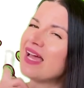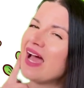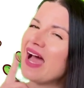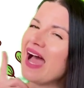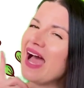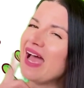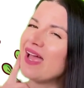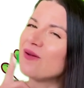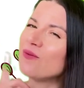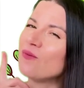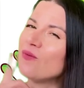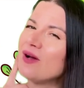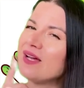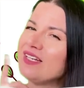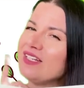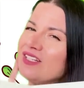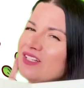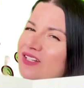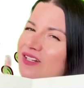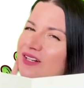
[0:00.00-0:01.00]
I
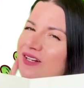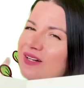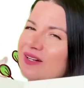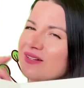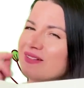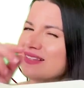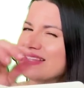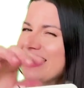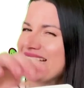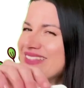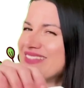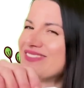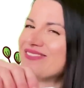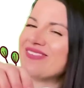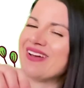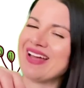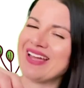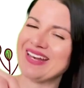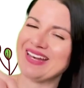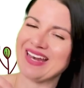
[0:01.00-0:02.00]
wonder. Let's
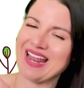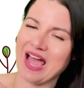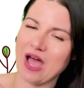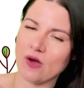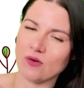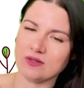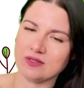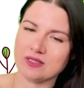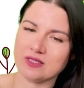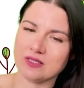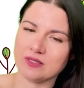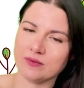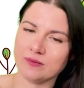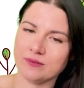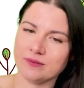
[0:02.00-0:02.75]
find out.